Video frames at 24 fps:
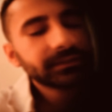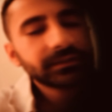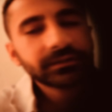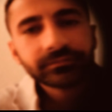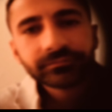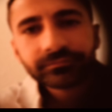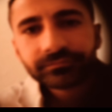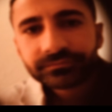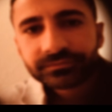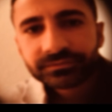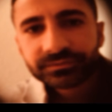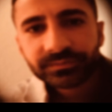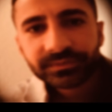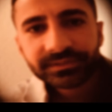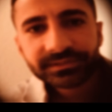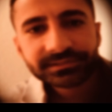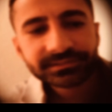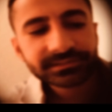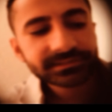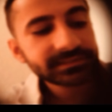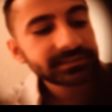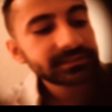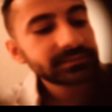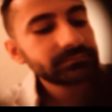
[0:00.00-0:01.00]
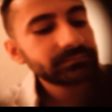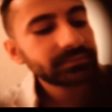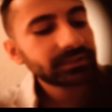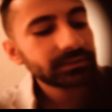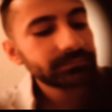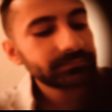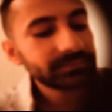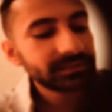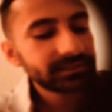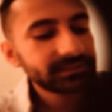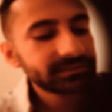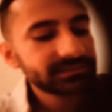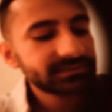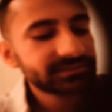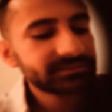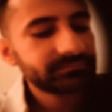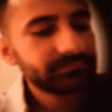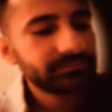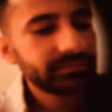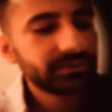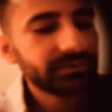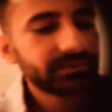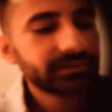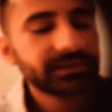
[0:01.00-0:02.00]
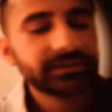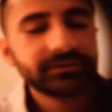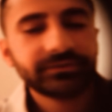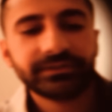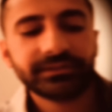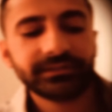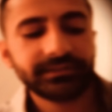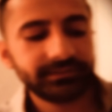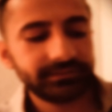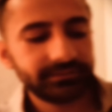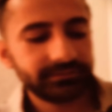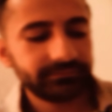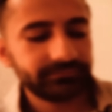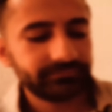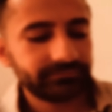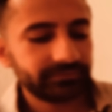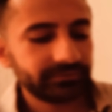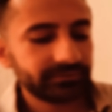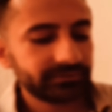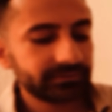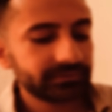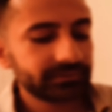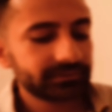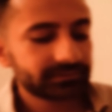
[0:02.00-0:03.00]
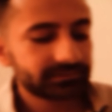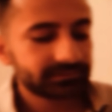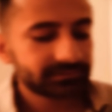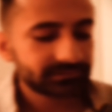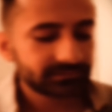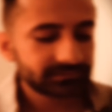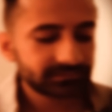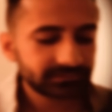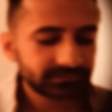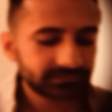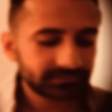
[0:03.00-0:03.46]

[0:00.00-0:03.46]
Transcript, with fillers: of 20 millimeters of mercury in the right.